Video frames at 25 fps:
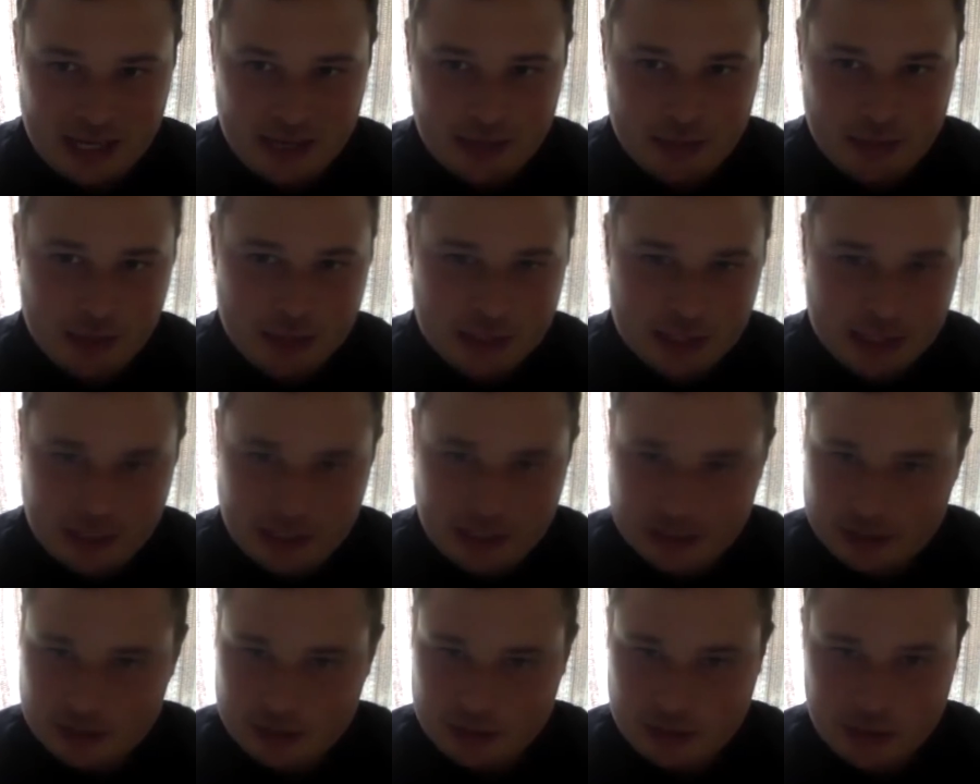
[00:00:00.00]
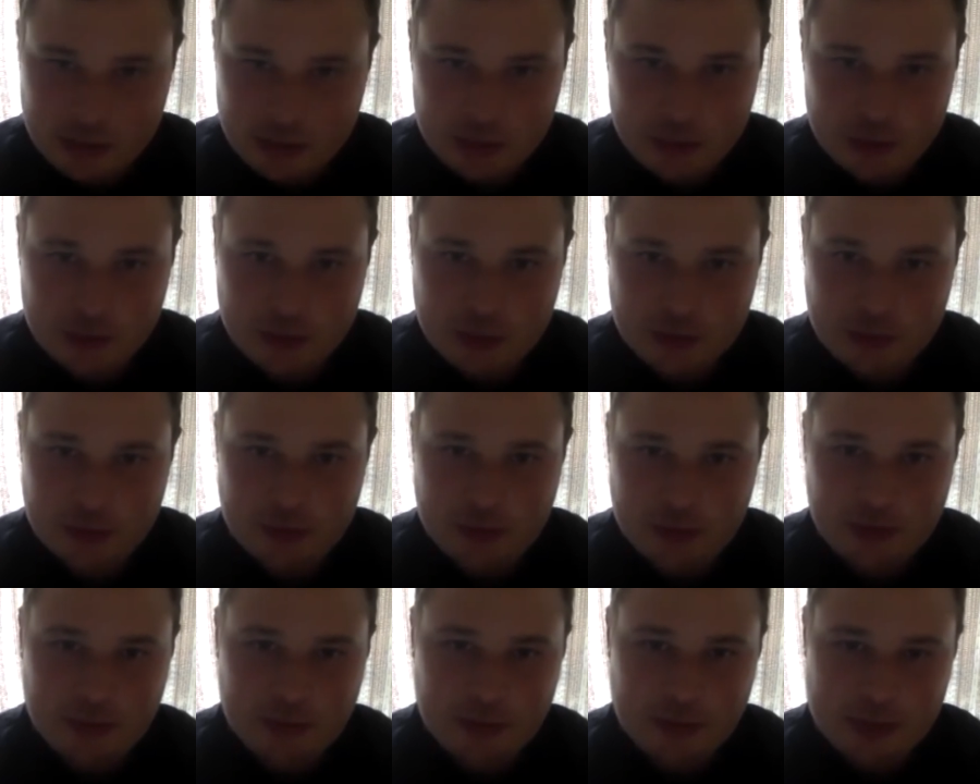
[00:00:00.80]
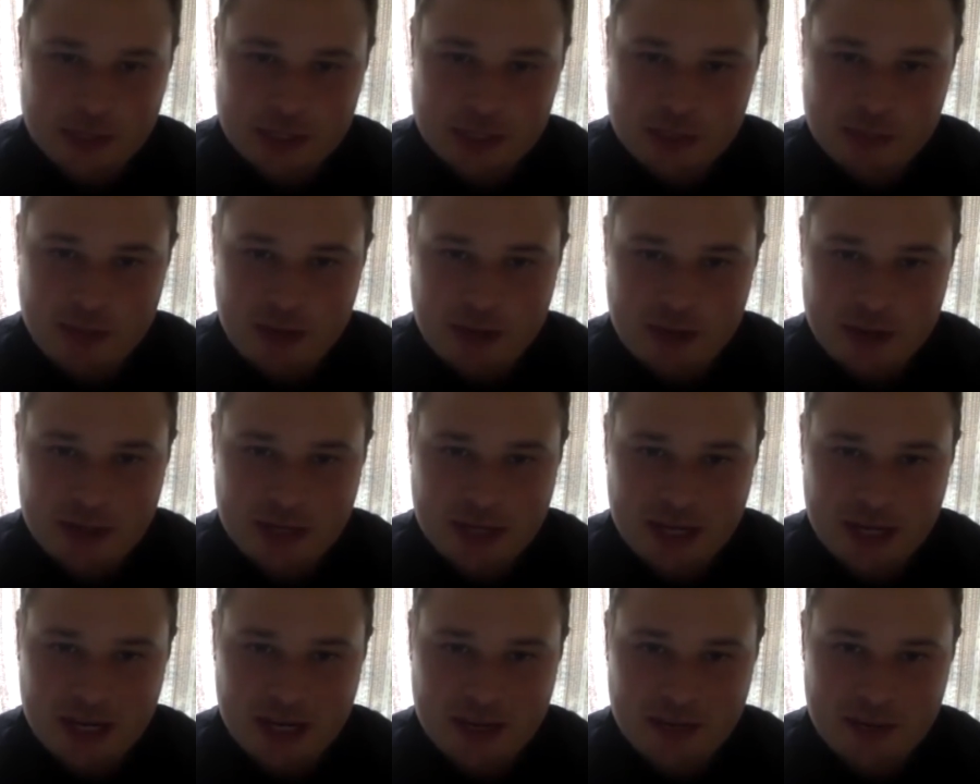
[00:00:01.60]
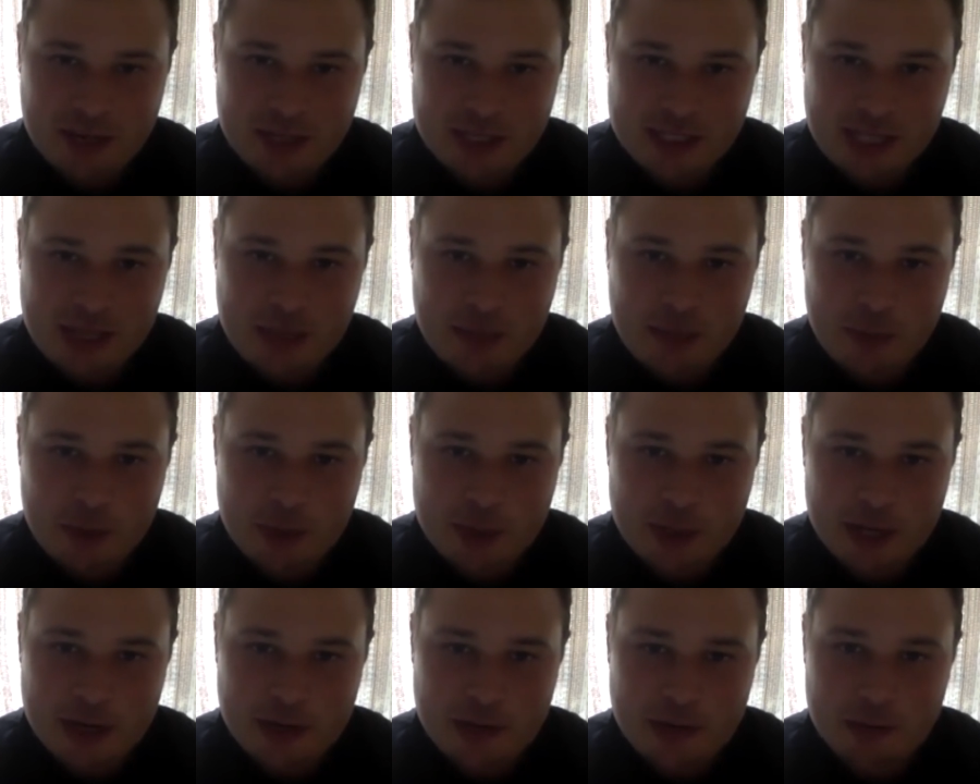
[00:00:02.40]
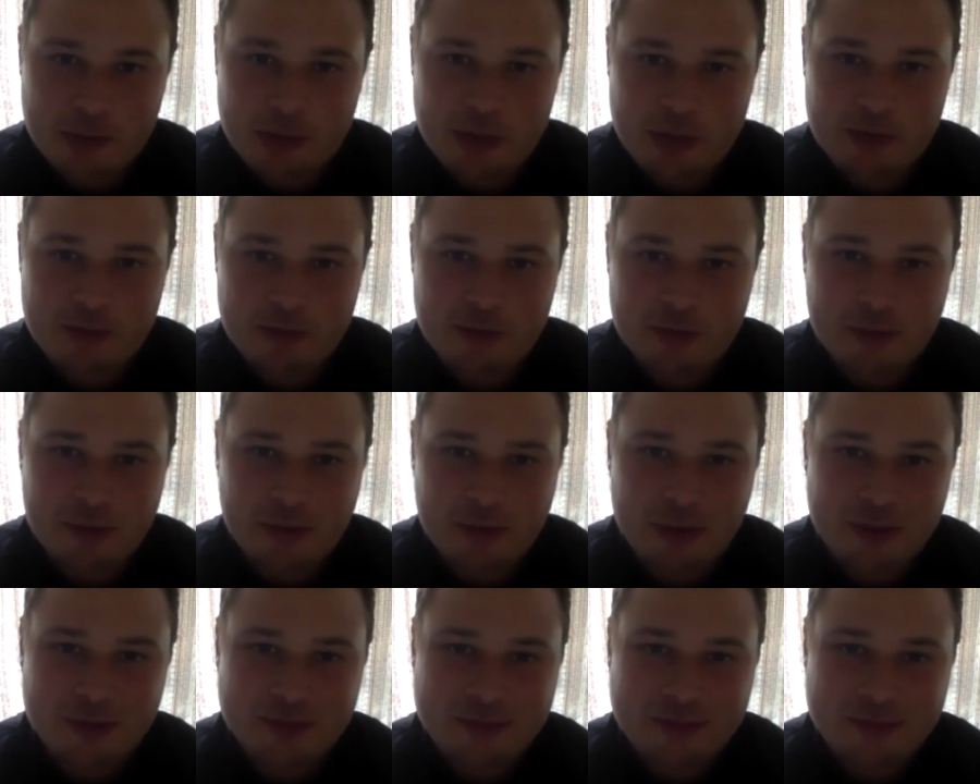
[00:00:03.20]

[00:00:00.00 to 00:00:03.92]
What does he like to do with his spare time when he's not working out or playing football?